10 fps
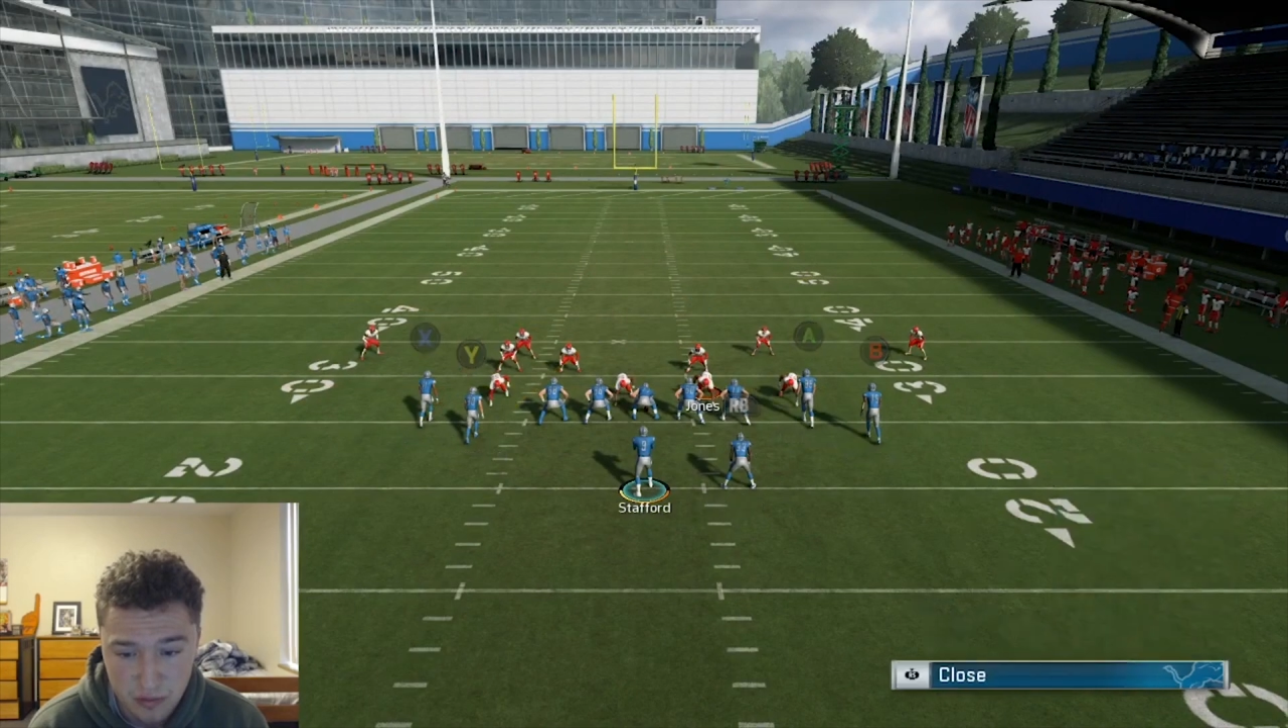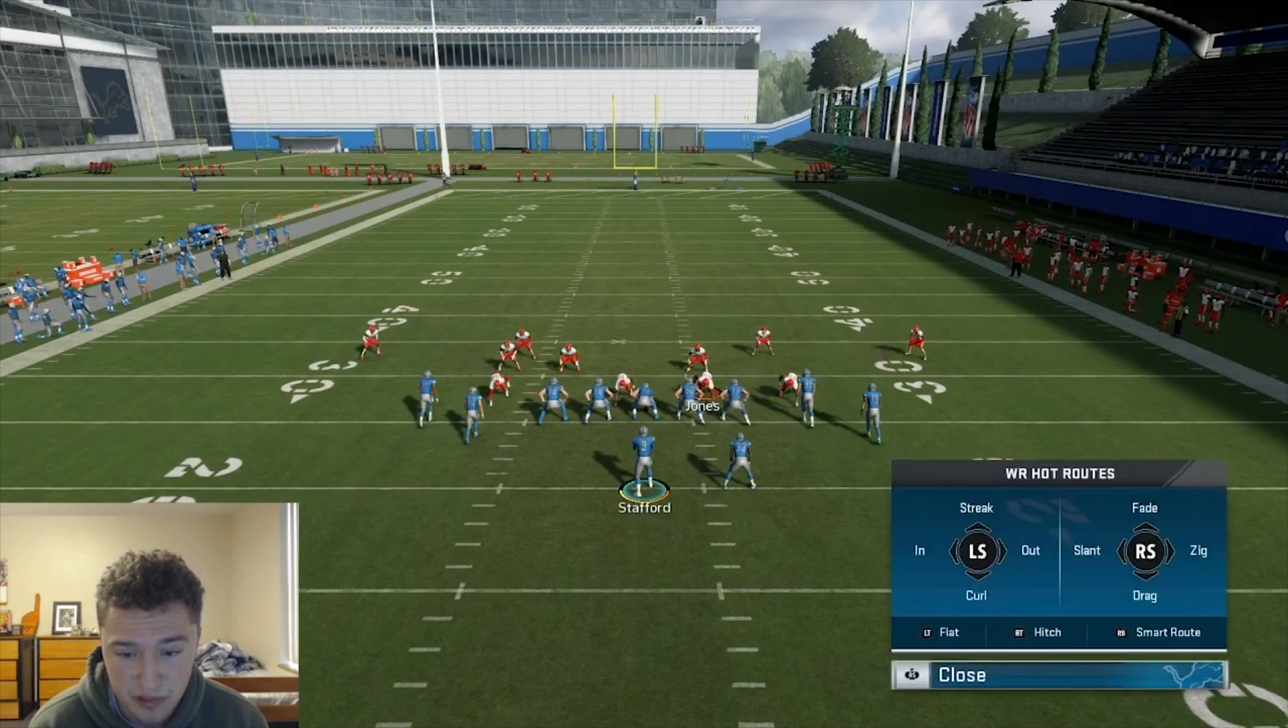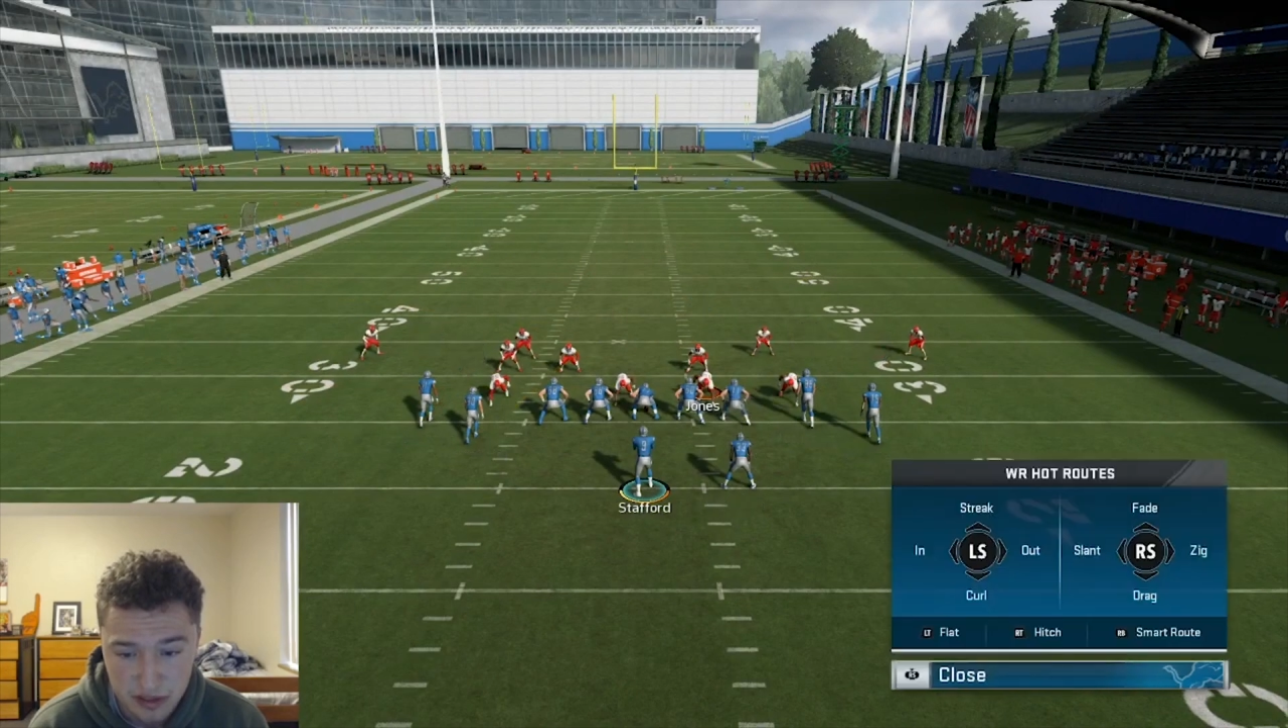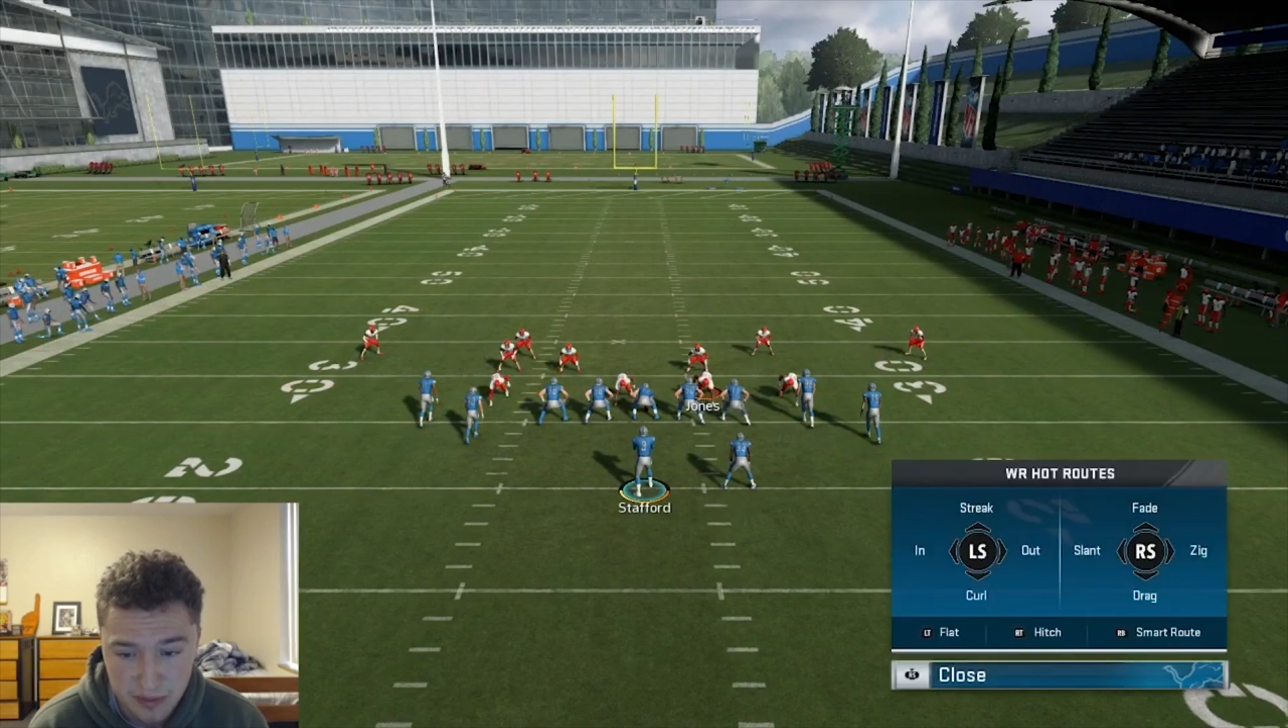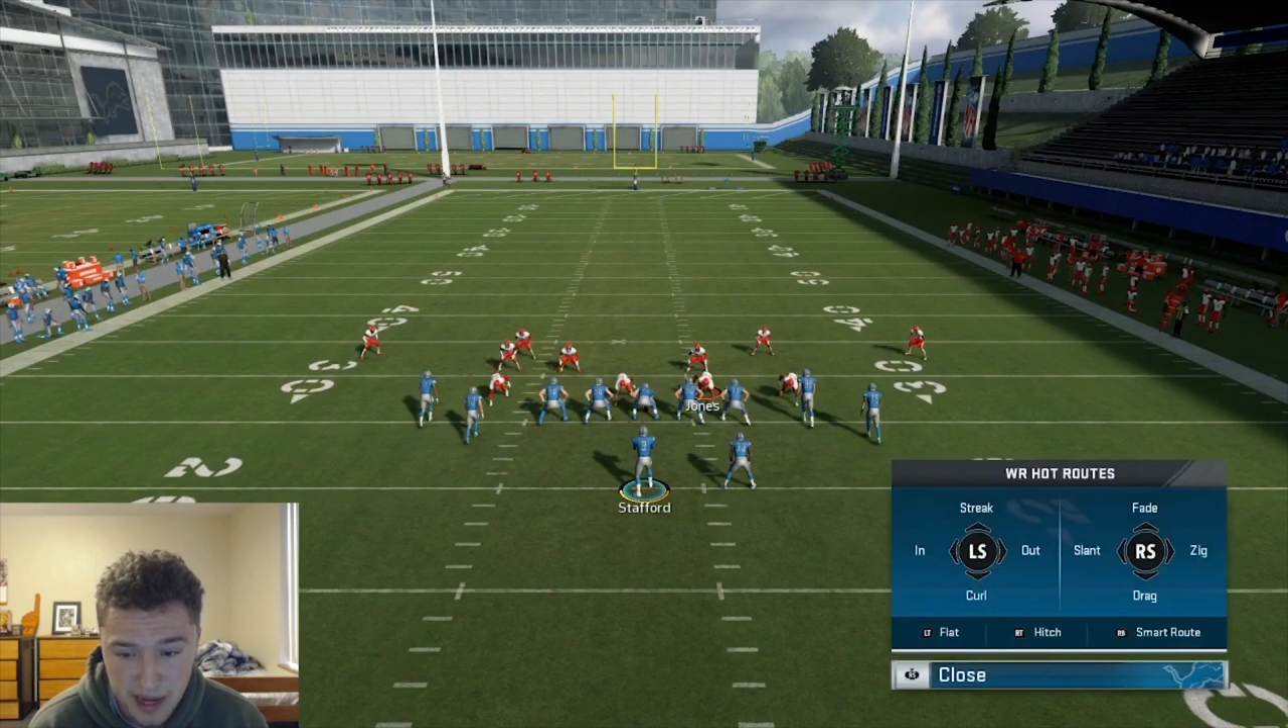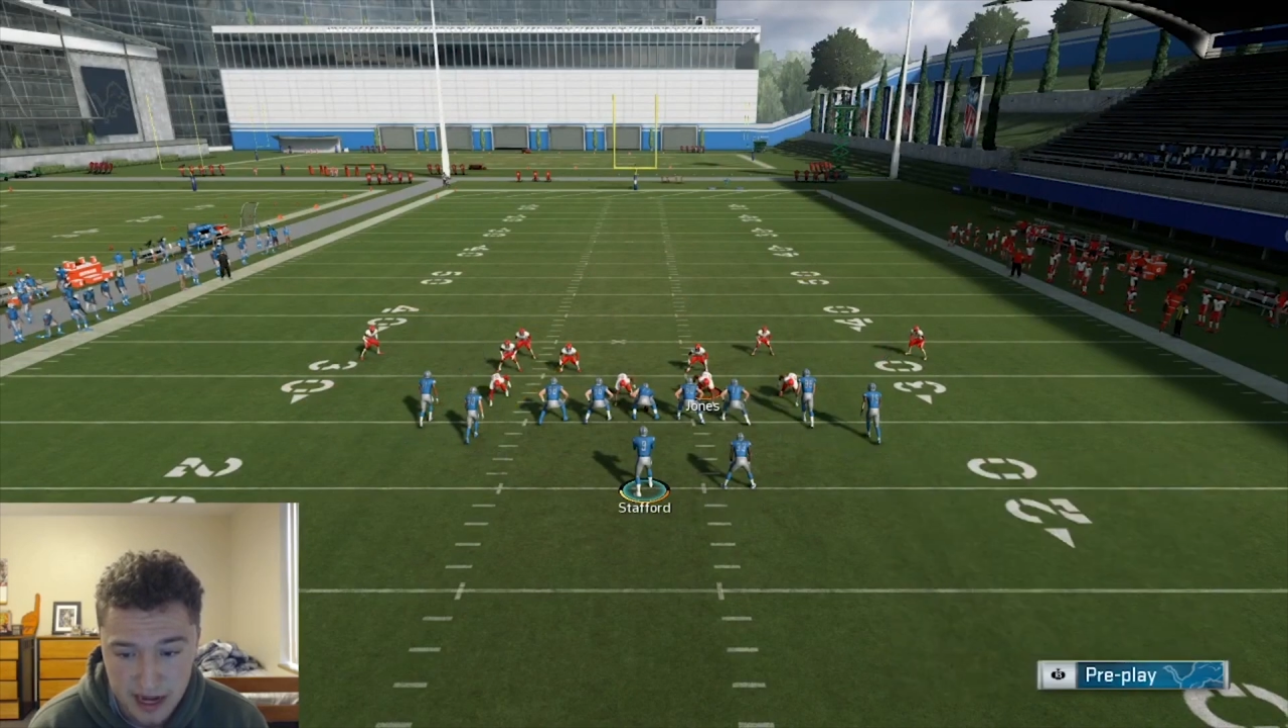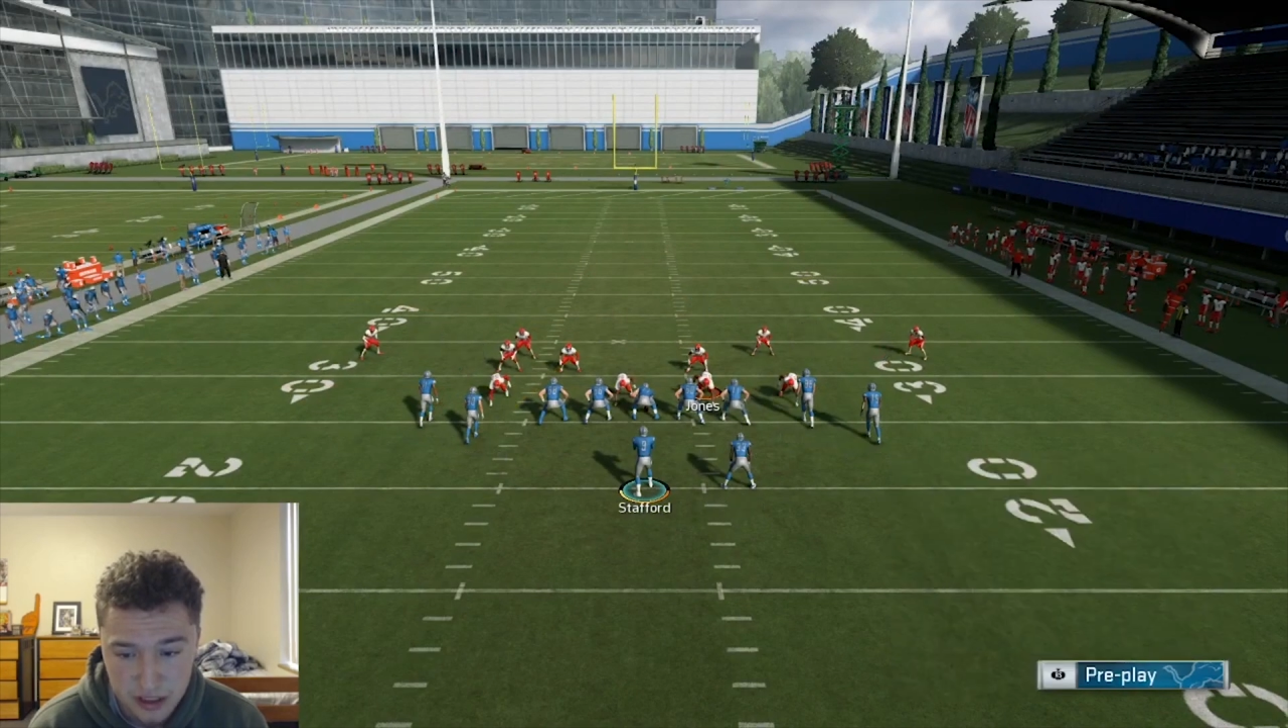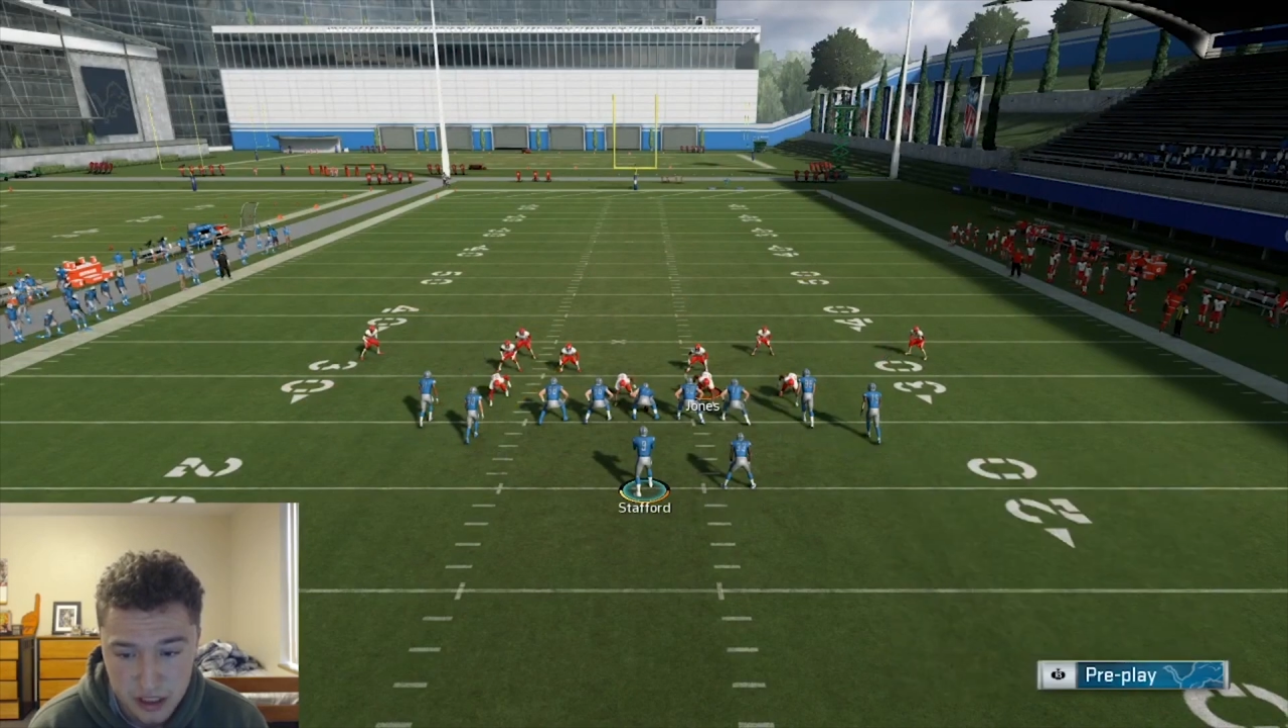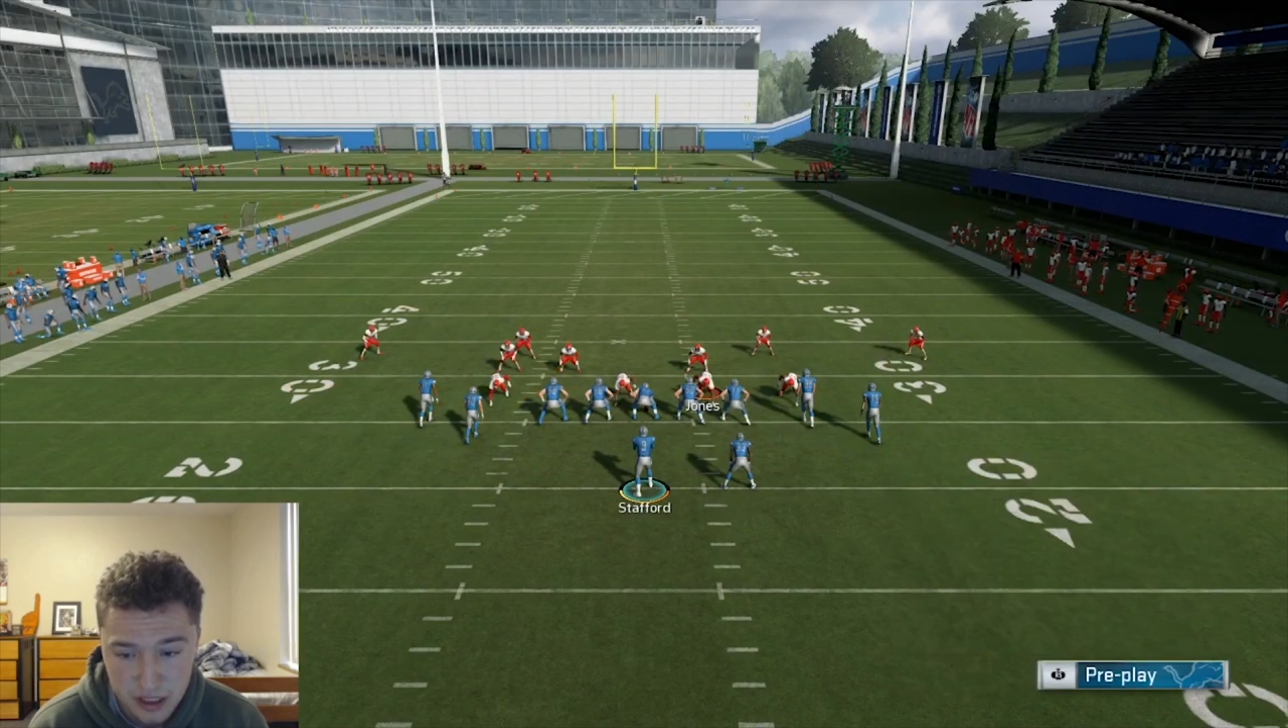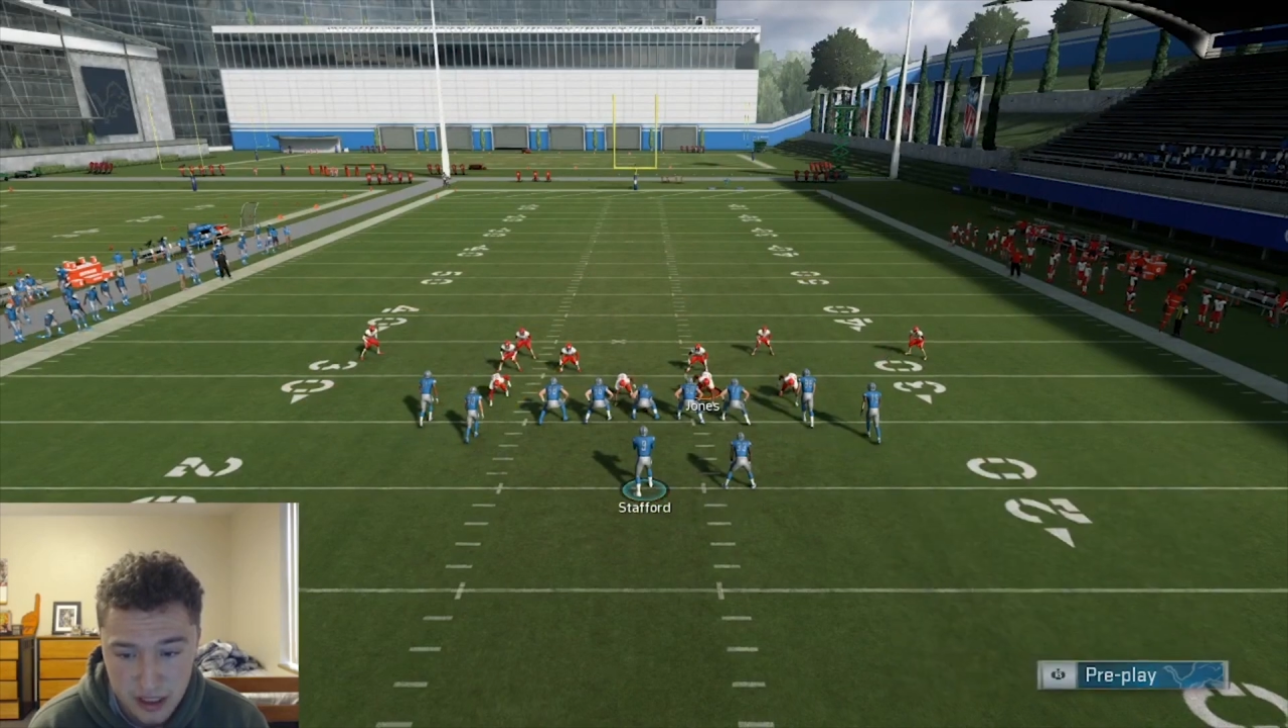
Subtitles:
beat the match.